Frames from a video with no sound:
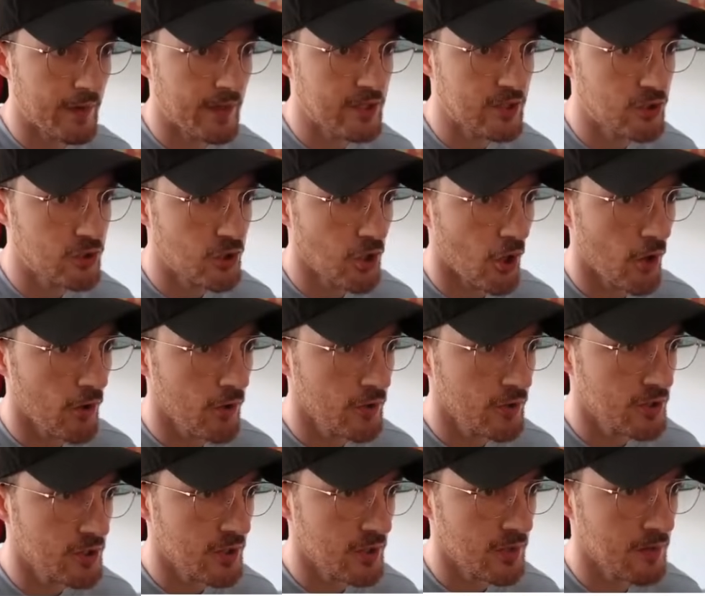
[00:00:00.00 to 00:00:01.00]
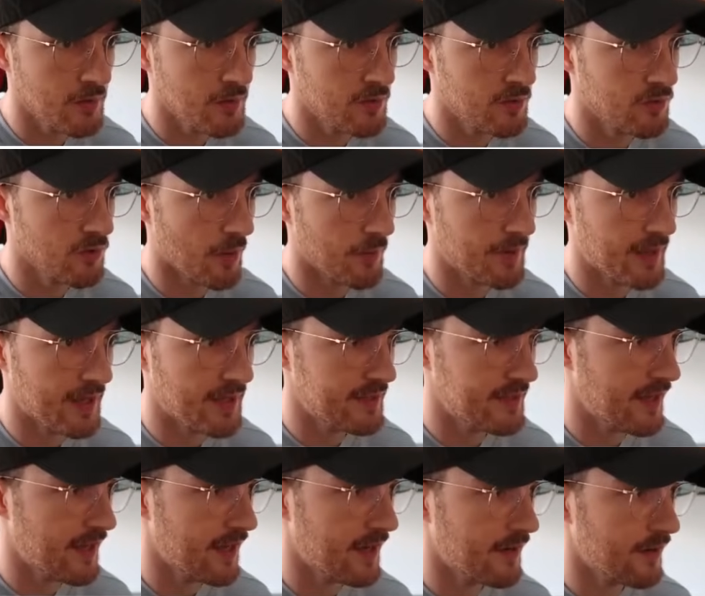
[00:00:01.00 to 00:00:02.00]
We don't. Drop
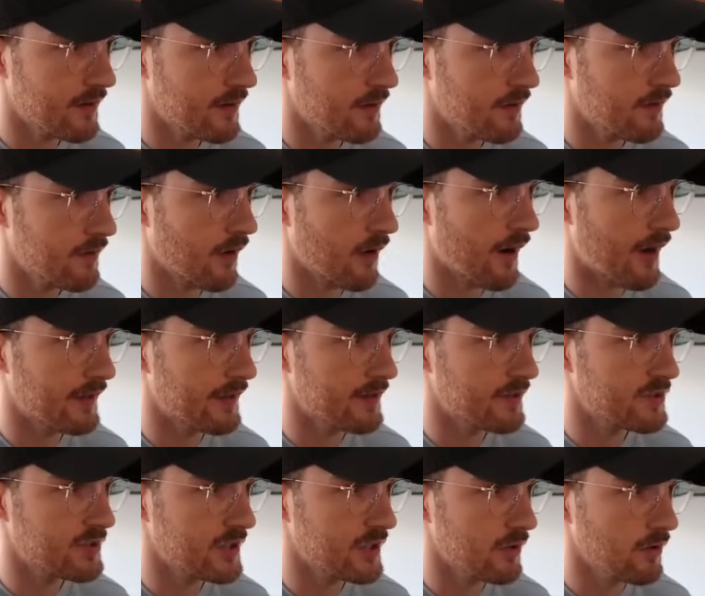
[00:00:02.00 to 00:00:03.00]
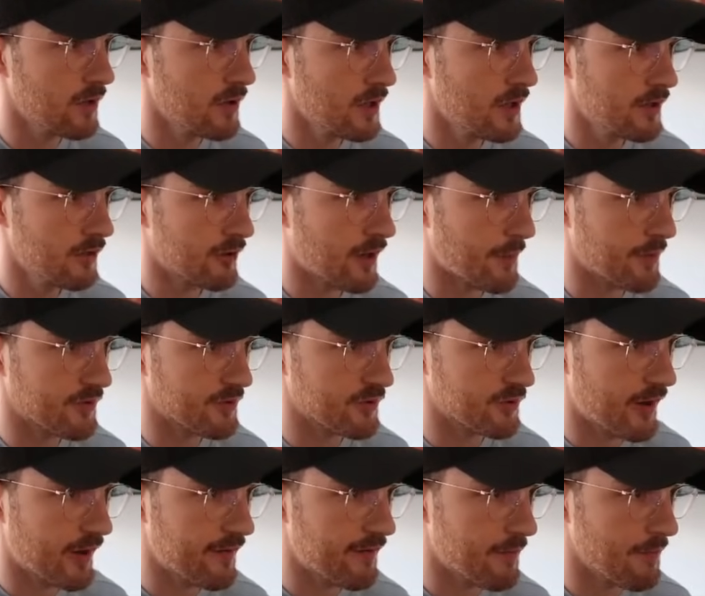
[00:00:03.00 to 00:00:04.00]
that down. All right, let's chill. Let's grab a
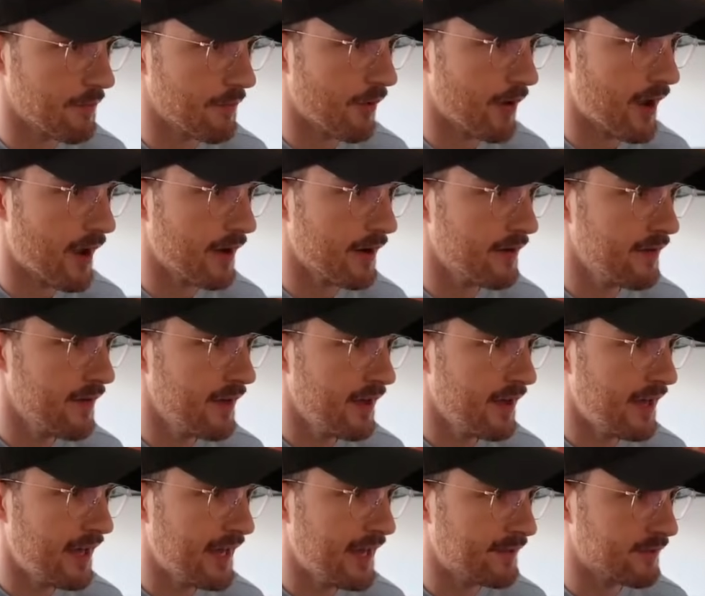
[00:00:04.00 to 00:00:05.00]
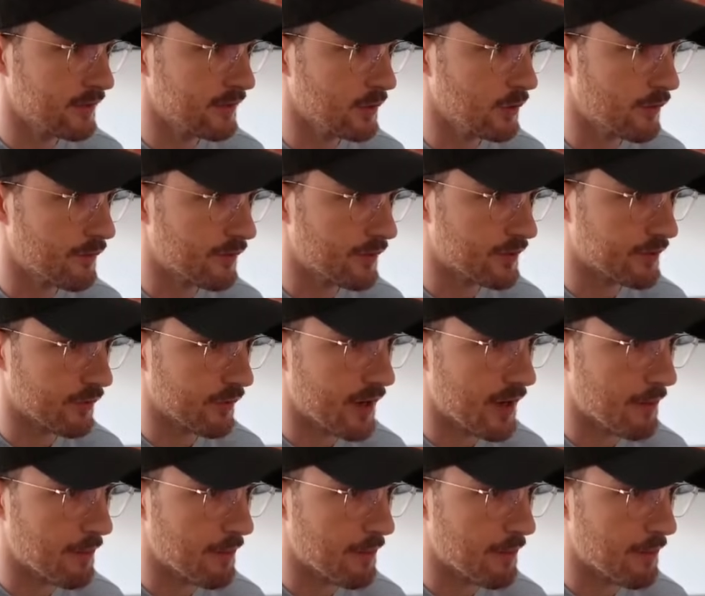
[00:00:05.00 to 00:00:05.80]
screen from Brown. He gets a look for three.